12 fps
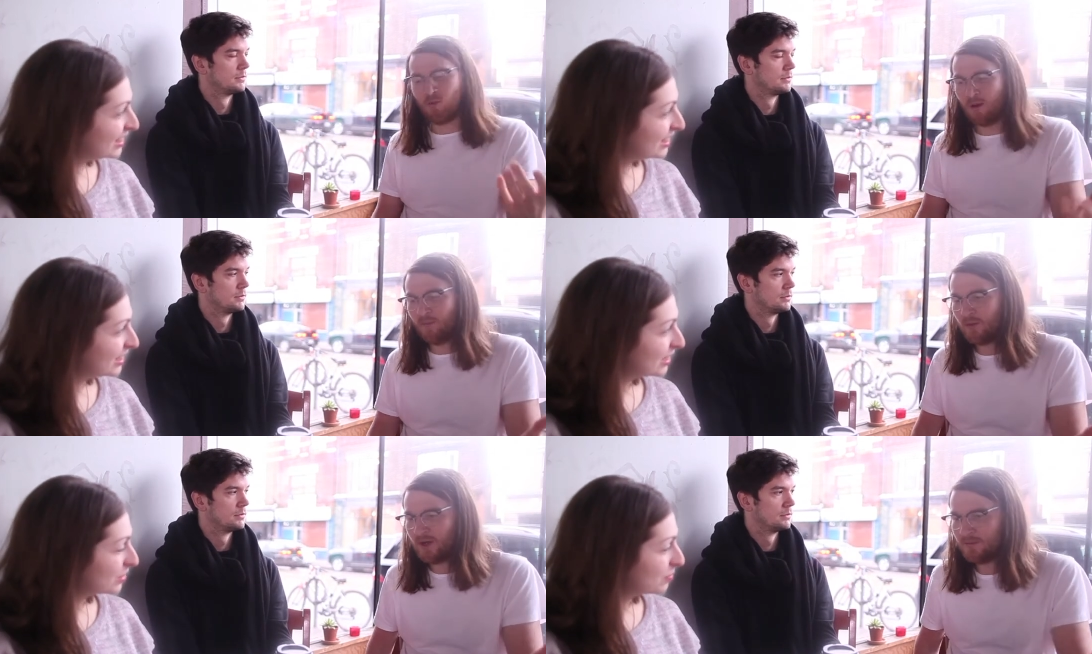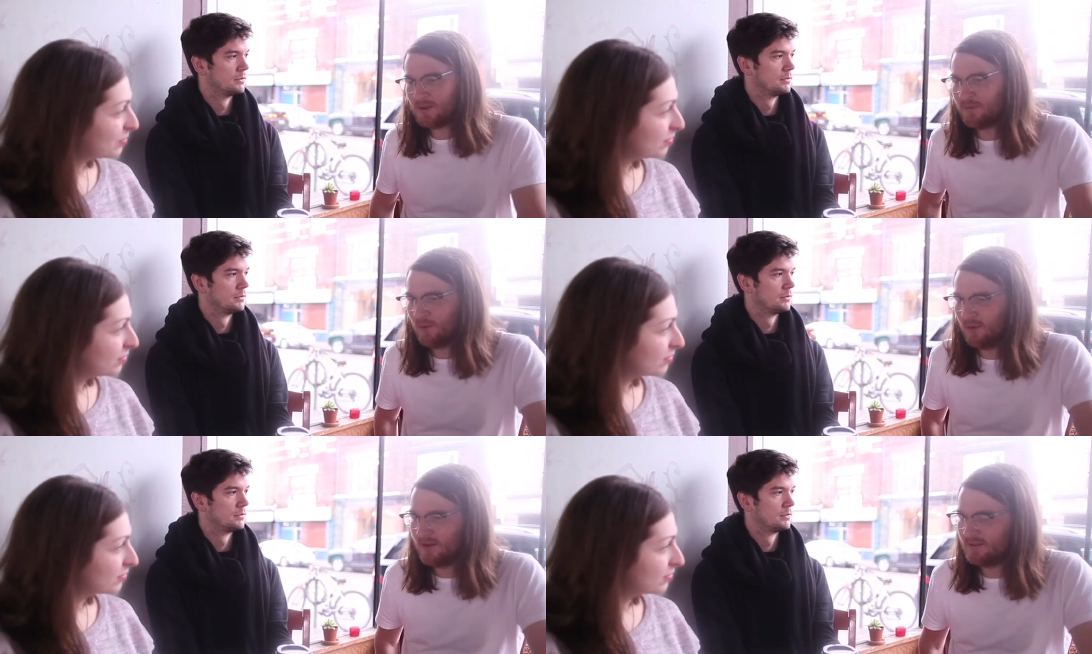Speaker 1: one point
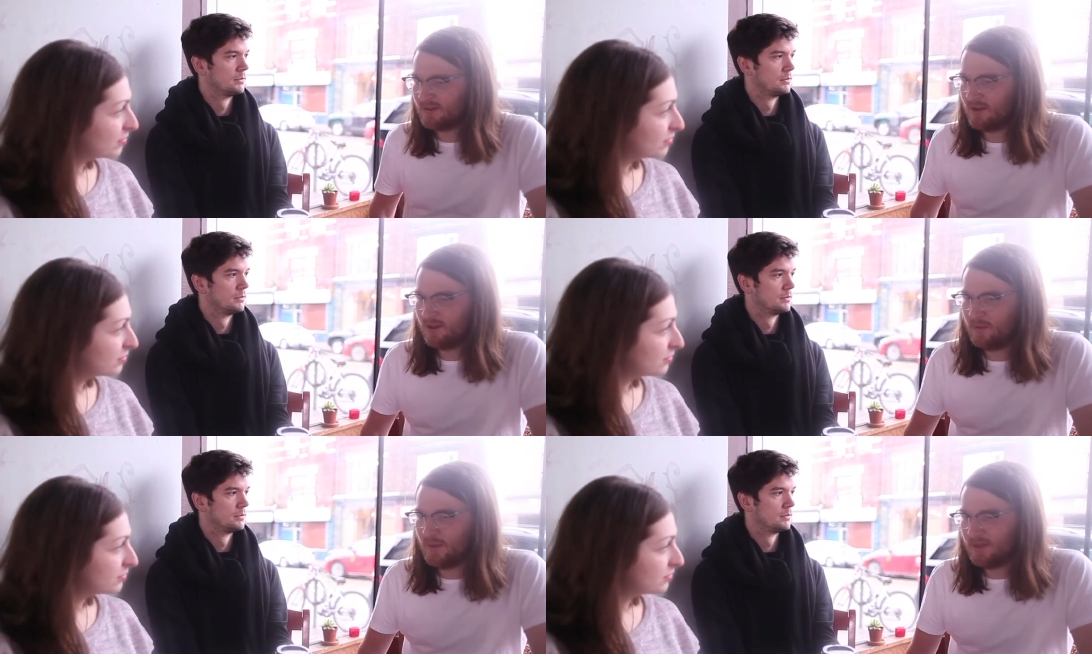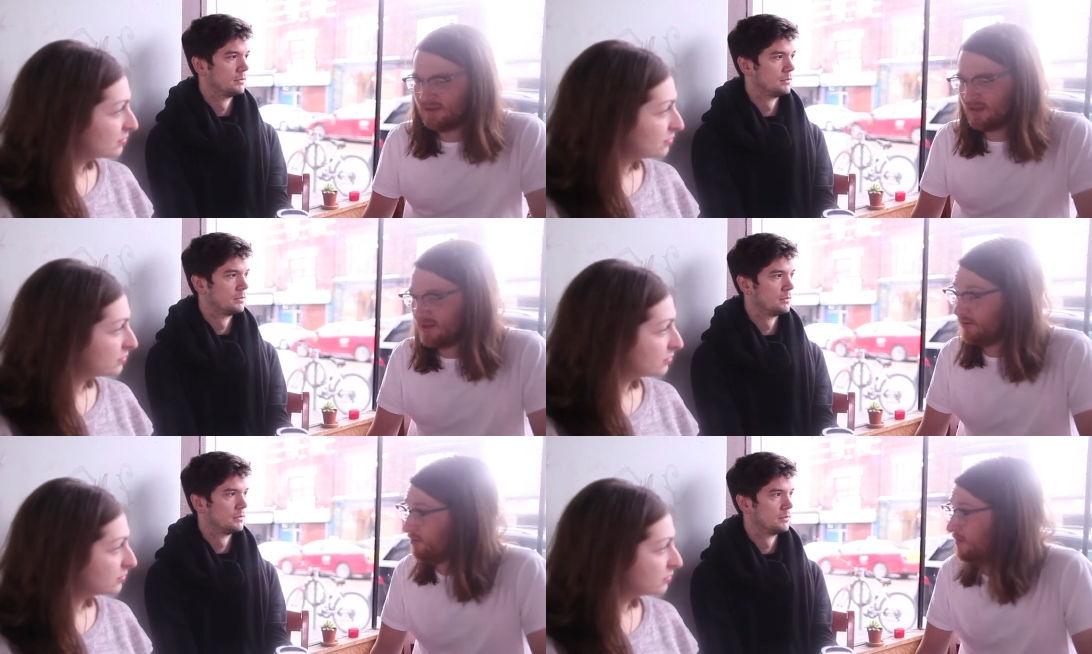people wanted to call the band a
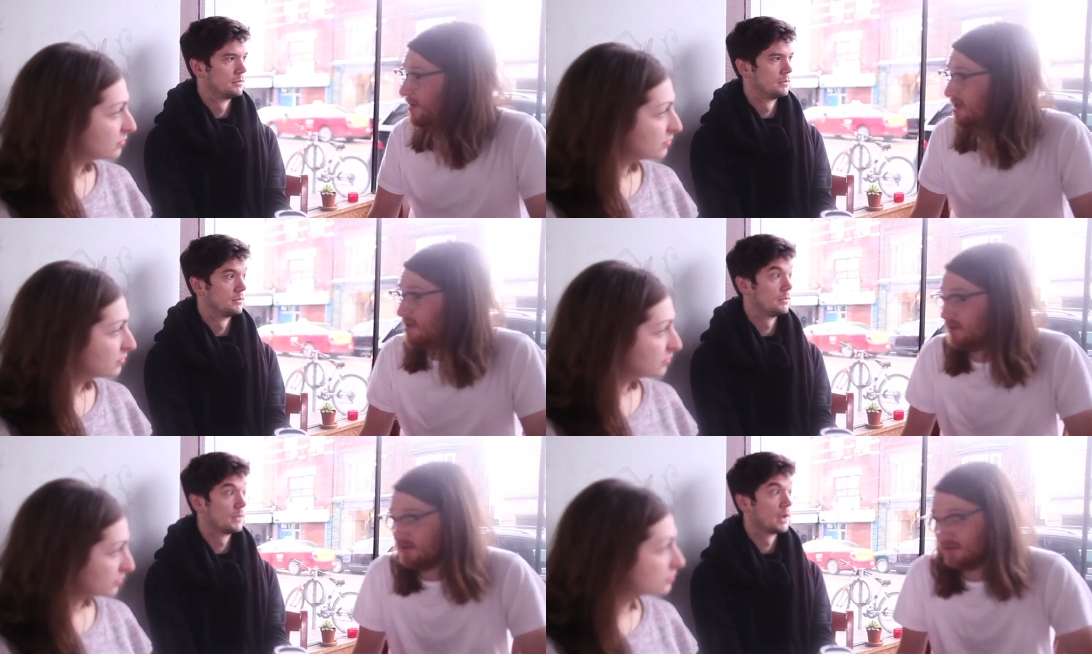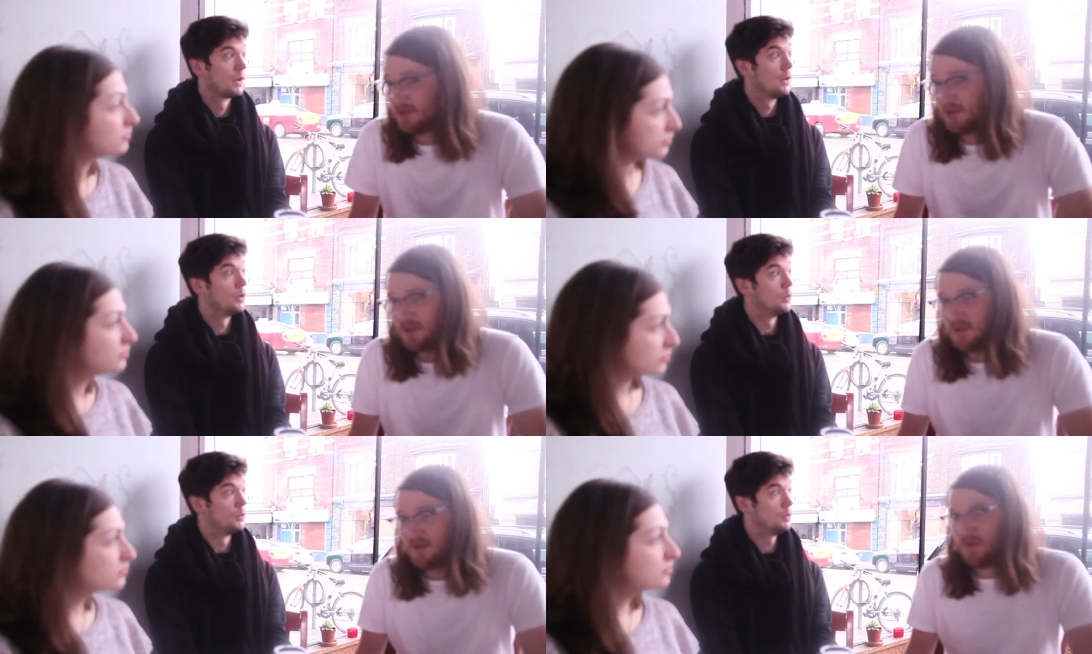country band.
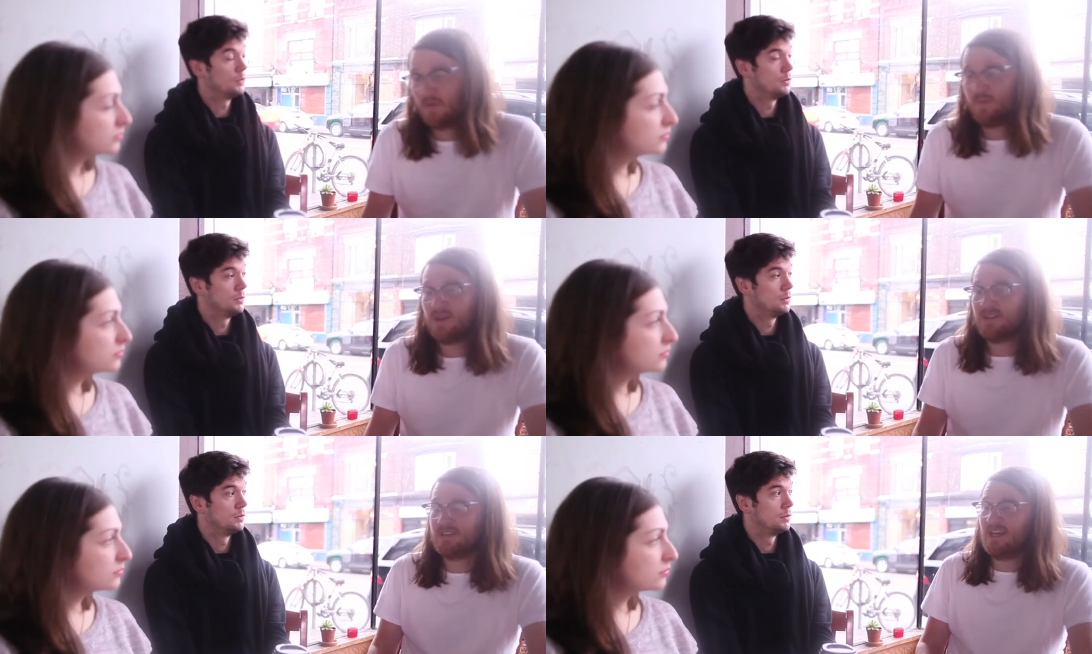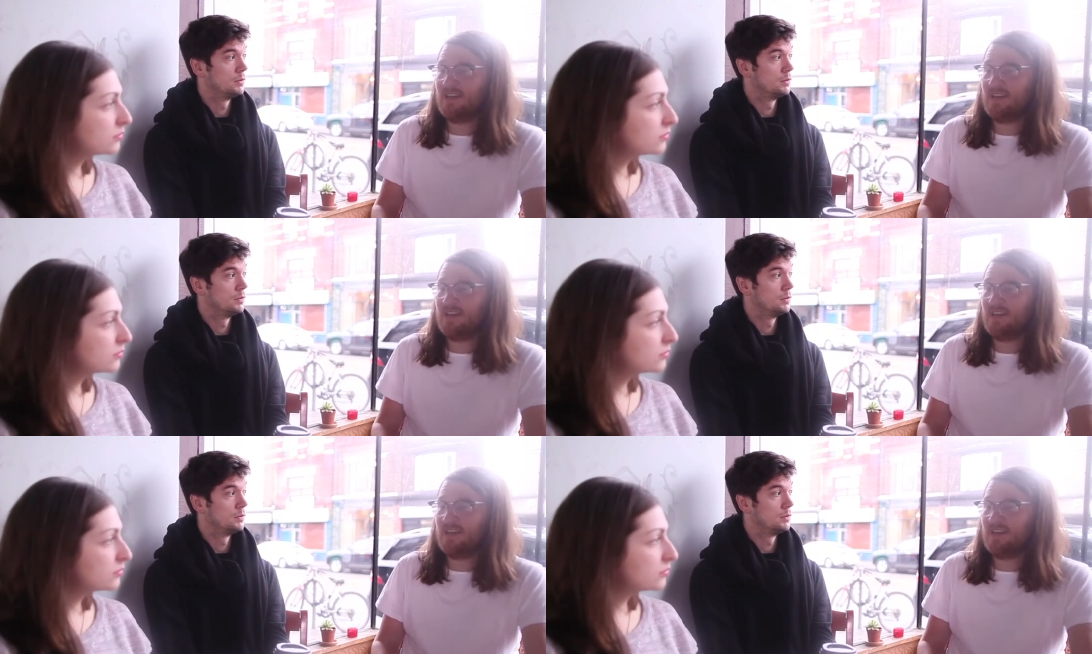Ooh. Because I